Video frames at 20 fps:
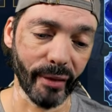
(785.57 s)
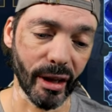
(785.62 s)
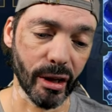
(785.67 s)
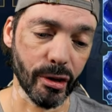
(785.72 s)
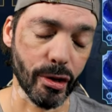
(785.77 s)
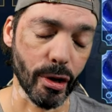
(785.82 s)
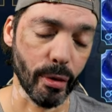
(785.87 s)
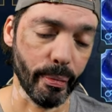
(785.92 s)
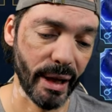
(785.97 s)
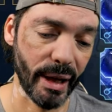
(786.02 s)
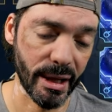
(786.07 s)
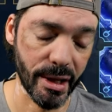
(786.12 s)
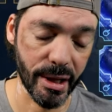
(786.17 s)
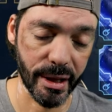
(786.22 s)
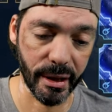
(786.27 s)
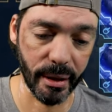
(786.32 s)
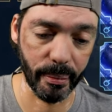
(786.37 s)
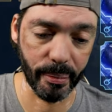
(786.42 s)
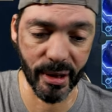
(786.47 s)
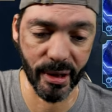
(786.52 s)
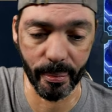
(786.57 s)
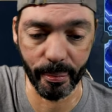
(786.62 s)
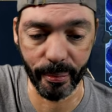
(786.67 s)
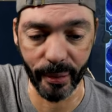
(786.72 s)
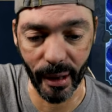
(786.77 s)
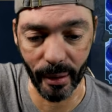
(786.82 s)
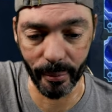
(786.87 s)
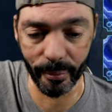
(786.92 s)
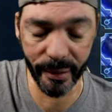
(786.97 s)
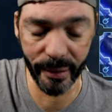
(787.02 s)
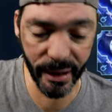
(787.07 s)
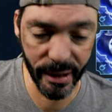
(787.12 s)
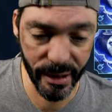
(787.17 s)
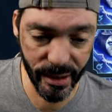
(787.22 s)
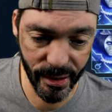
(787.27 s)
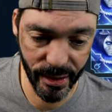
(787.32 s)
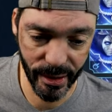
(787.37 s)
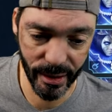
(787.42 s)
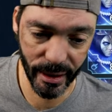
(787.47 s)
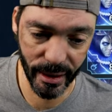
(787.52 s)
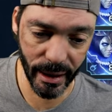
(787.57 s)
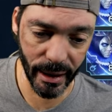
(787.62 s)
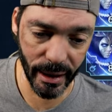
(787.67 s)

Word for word: So Magic Keep's a problem because